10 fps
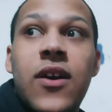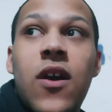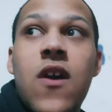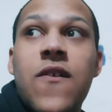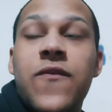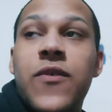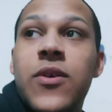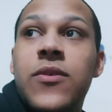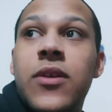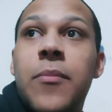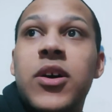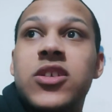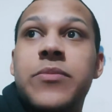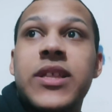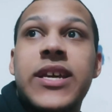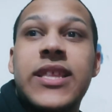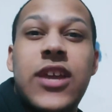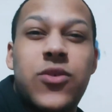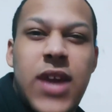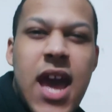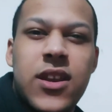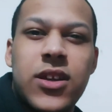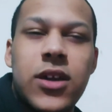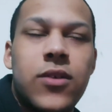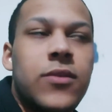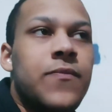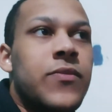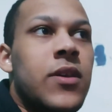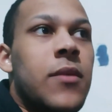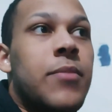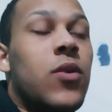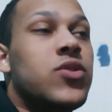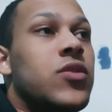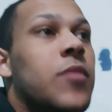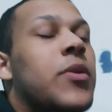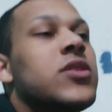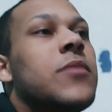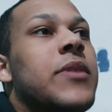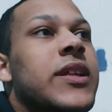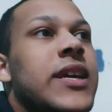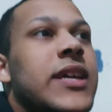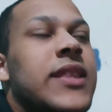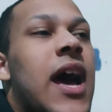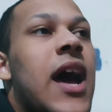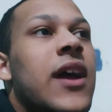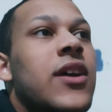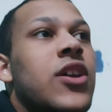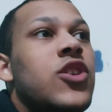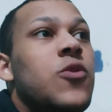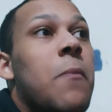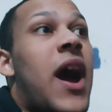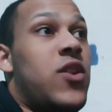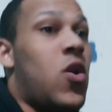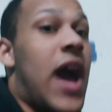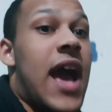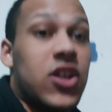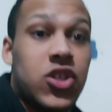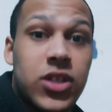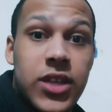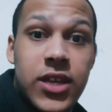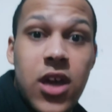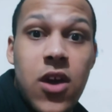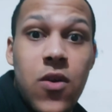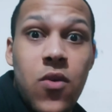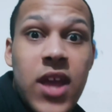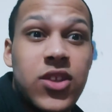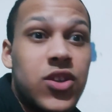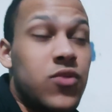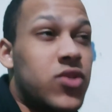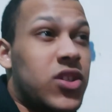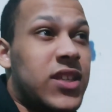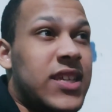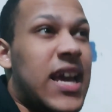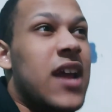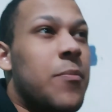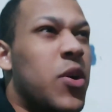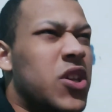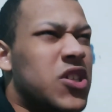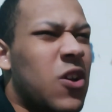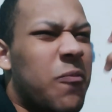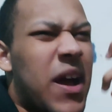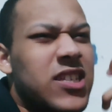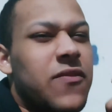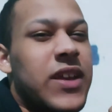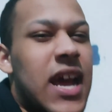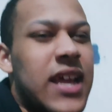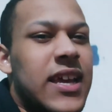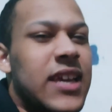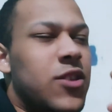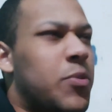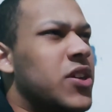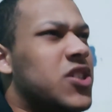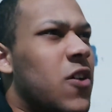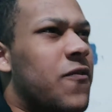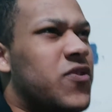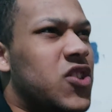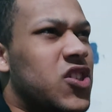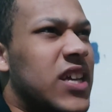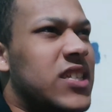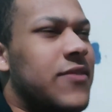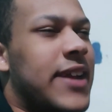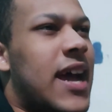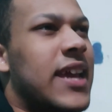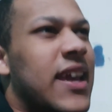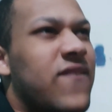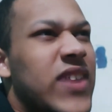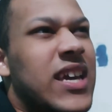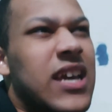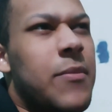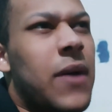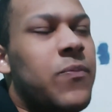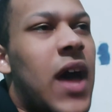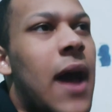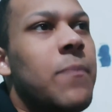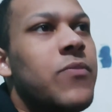of a possibility that you can go, but also the possibility that you might not actually go, and you kind of put yourself back to reality. You put yourself just into reality thinking about that.